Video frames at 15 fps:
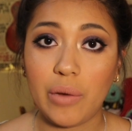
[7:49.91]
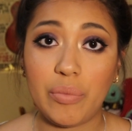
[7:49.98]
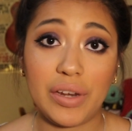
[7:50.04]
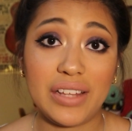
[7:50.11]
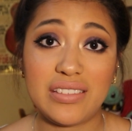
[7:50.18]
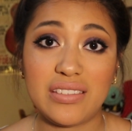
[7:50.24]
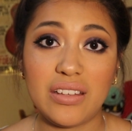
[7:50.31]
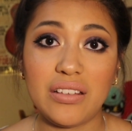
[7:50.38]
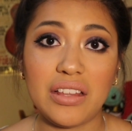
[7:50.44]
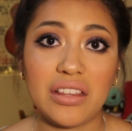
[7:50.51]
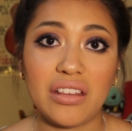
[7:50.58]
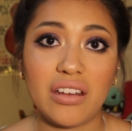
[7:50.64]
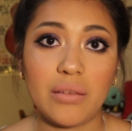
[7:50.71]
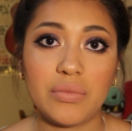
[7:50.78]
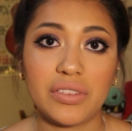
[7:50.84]
but it still
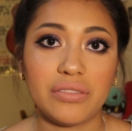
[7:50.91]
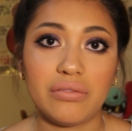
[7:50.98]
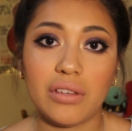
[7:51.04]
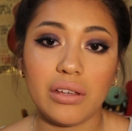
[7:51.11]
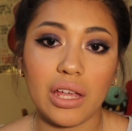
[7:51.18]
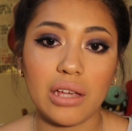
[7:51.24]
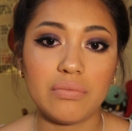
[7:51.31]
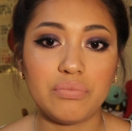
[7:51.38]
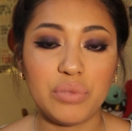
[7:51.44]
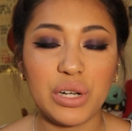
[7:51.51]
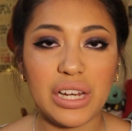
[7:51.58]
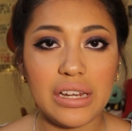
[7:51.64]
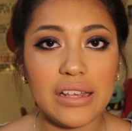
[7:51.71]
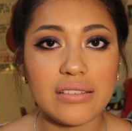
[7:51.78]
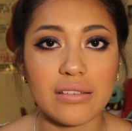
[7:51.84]
ended up looking
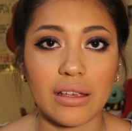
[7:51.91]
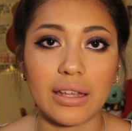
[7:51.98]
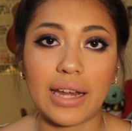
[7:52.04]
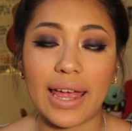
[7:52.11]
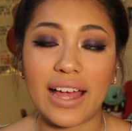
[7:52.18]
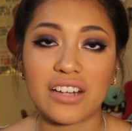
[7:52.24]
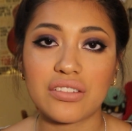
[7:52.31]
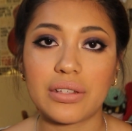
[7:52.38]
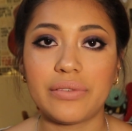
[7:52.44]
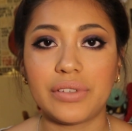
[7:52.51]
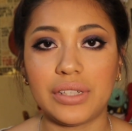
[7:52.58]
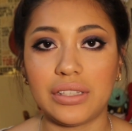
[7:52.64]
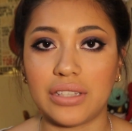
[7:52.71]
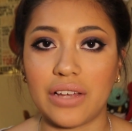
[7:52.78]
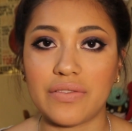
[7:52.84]
pretty decent, and I actually
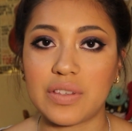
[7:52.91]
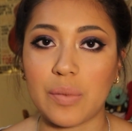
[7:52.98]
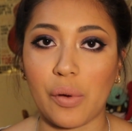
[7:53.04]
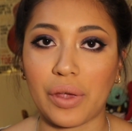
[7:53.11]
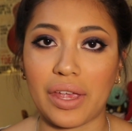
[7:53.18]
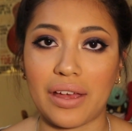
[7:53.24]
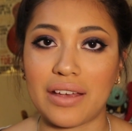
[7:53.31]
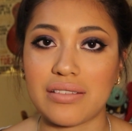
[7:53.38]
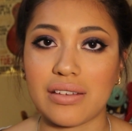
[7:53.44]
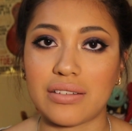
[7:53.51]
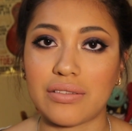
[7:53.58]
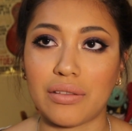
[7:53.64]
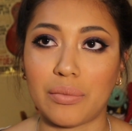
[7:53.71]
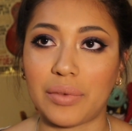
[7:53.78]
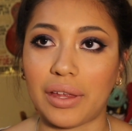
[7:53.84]
really love smoky eyes. I
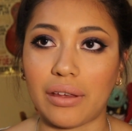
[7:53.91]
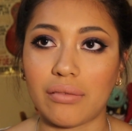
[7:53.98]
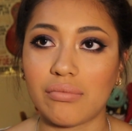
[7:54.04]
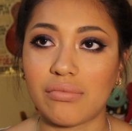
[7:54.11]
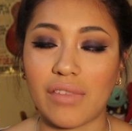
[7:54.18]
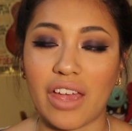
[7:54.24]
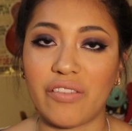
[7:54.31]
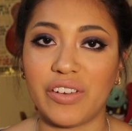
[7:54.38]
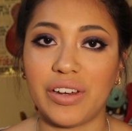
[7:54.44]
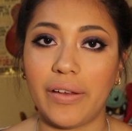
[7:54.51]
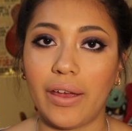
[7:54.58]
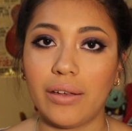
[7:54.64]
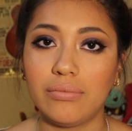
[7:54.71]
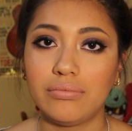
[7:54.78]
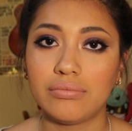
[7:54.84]
do them like every
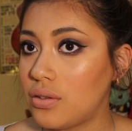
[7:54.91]
day.